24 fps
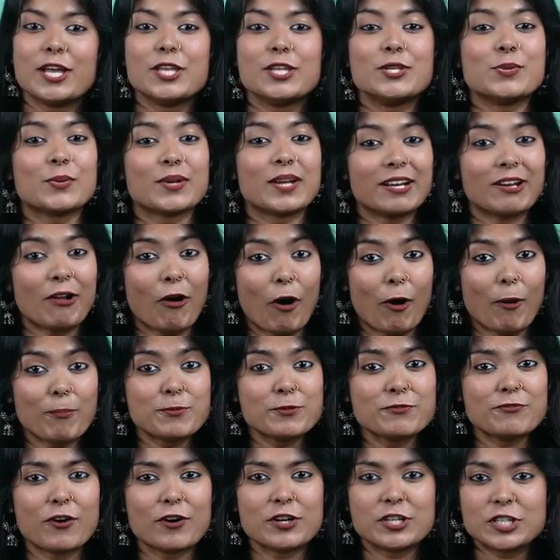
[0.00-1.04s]
You can opt
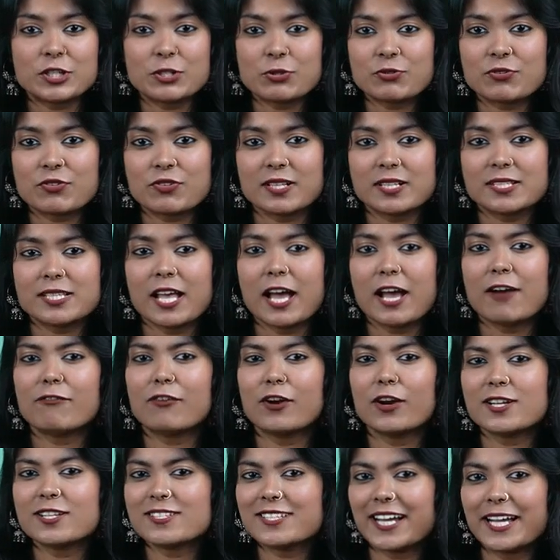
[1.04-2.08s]
for neutrals
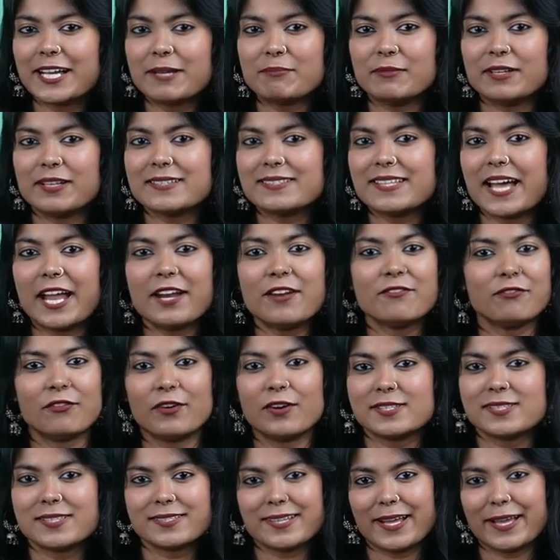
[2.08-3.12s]
for a timeless and
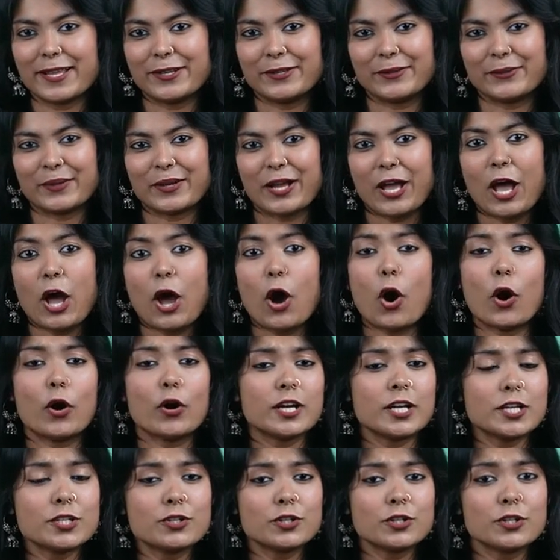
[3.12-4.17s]
versatile look, or
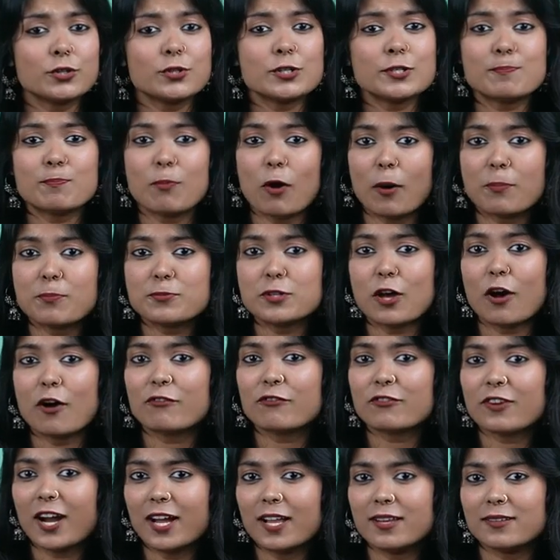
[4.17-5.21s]
introduce pops
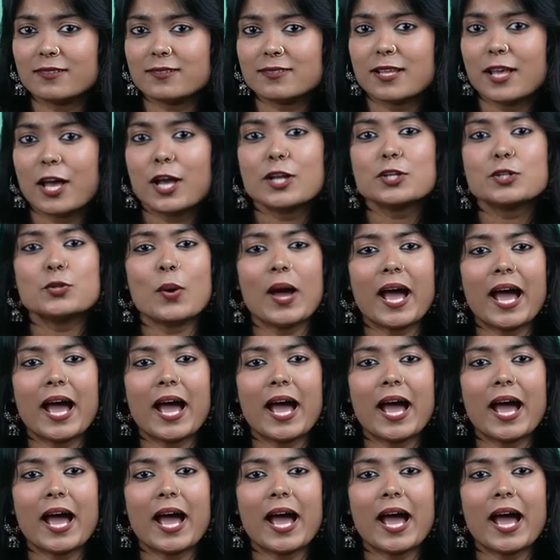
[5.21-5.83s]
of colors to